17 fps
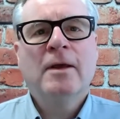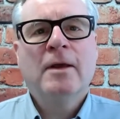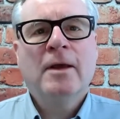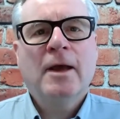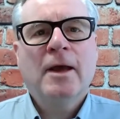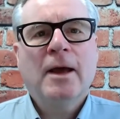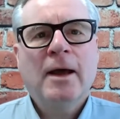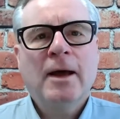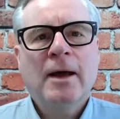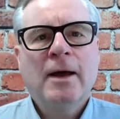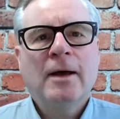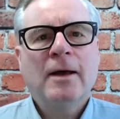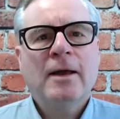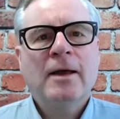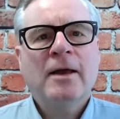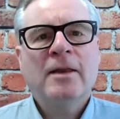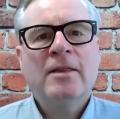
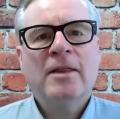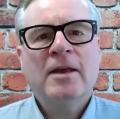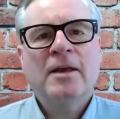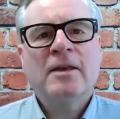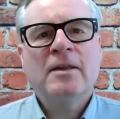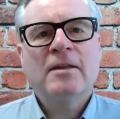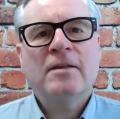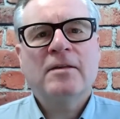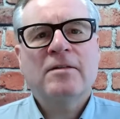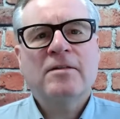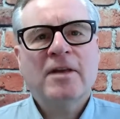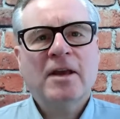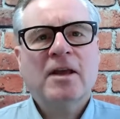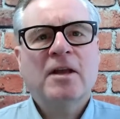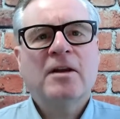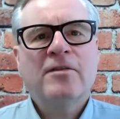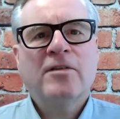And then
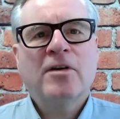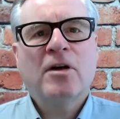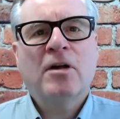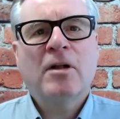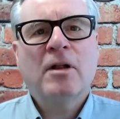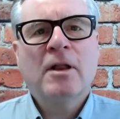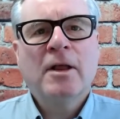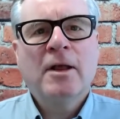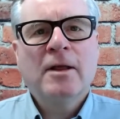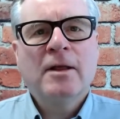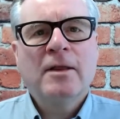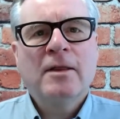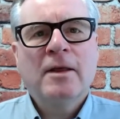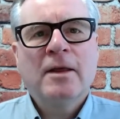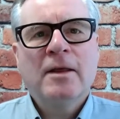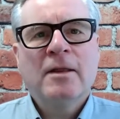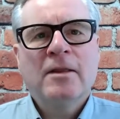second of all,
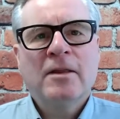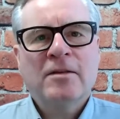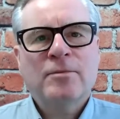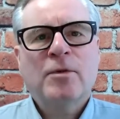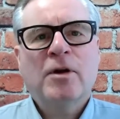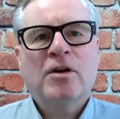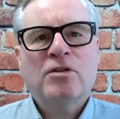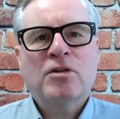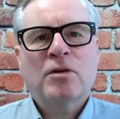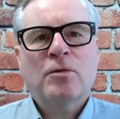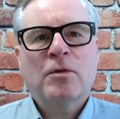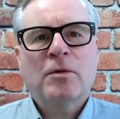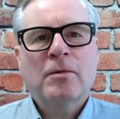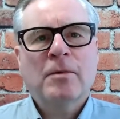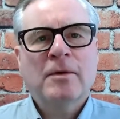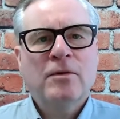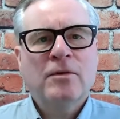in this project we're
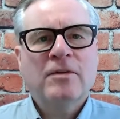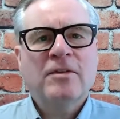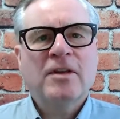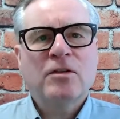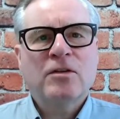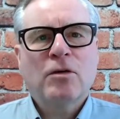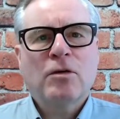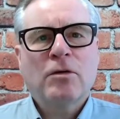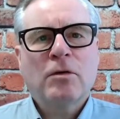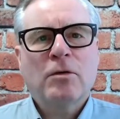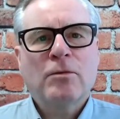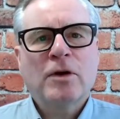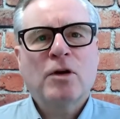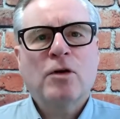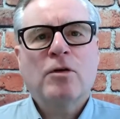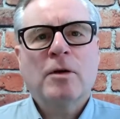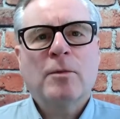reducing total
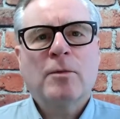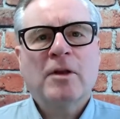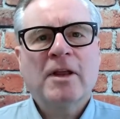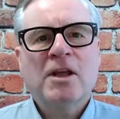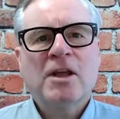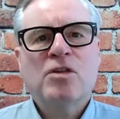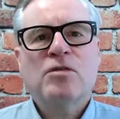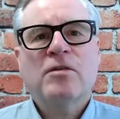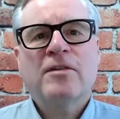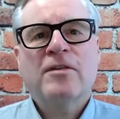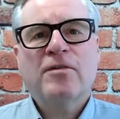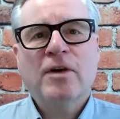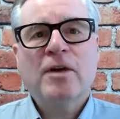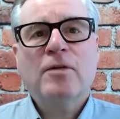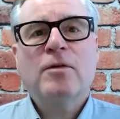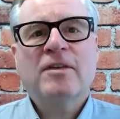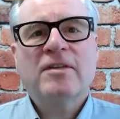recordable injury
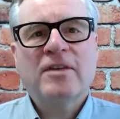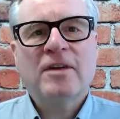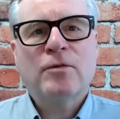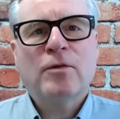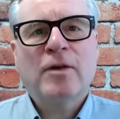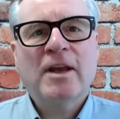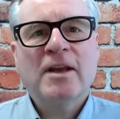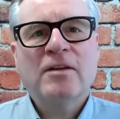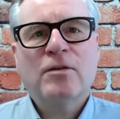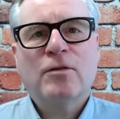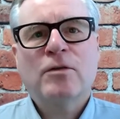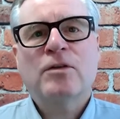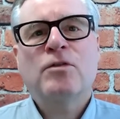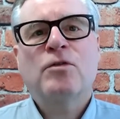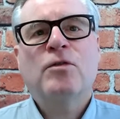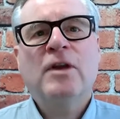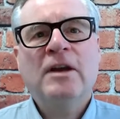frequency rate, or
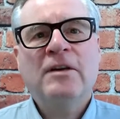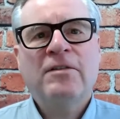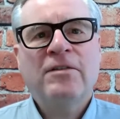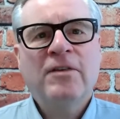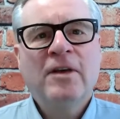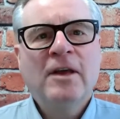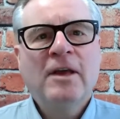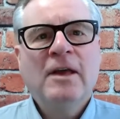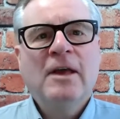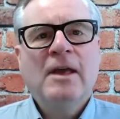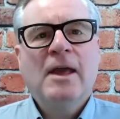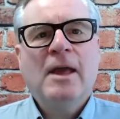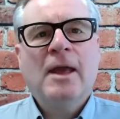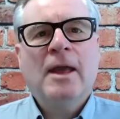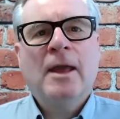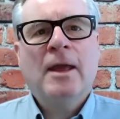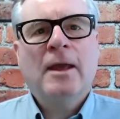TRIF.
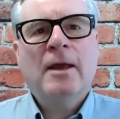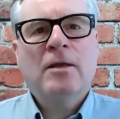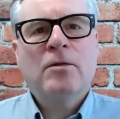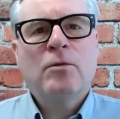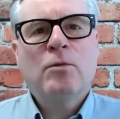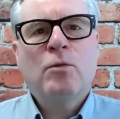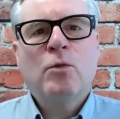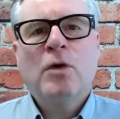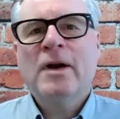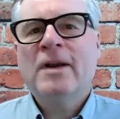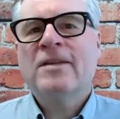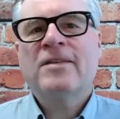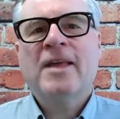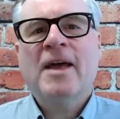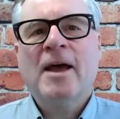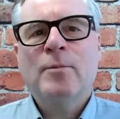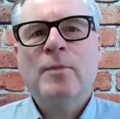And what does
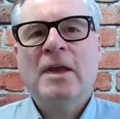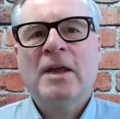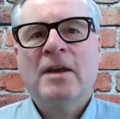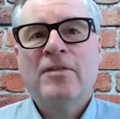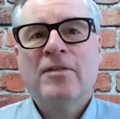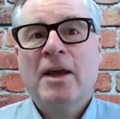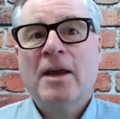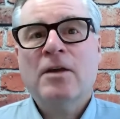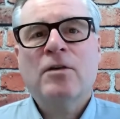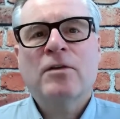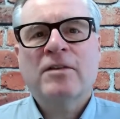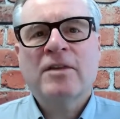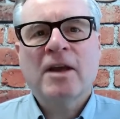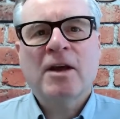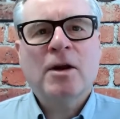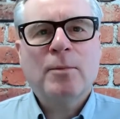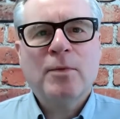that mean if that goes
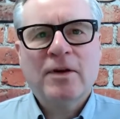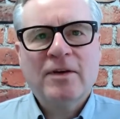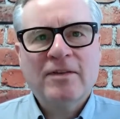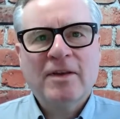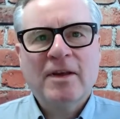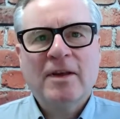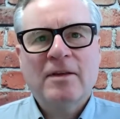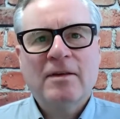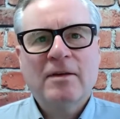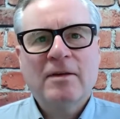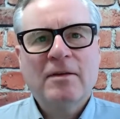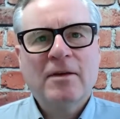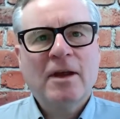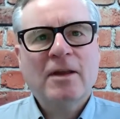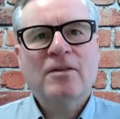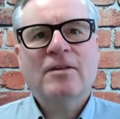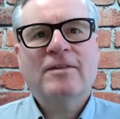down 1%?
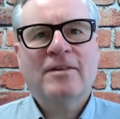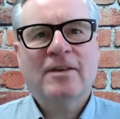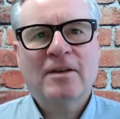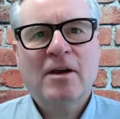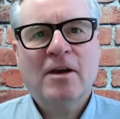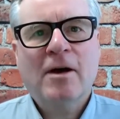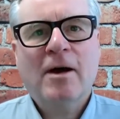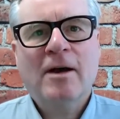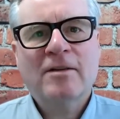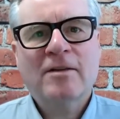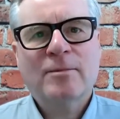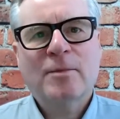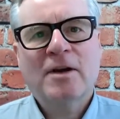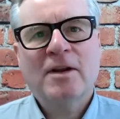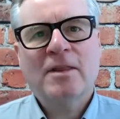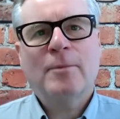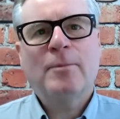Not just in costs,
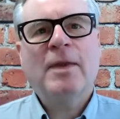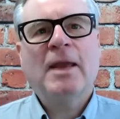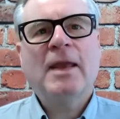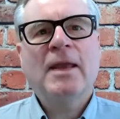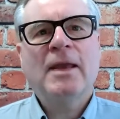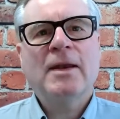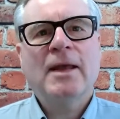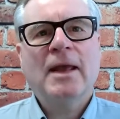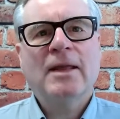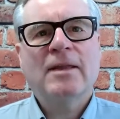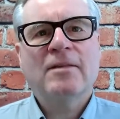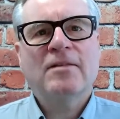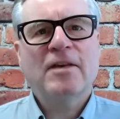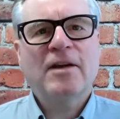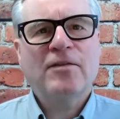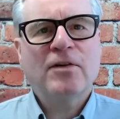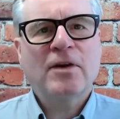but in the pain and
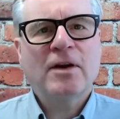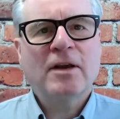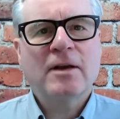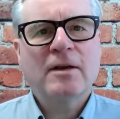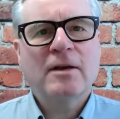suffering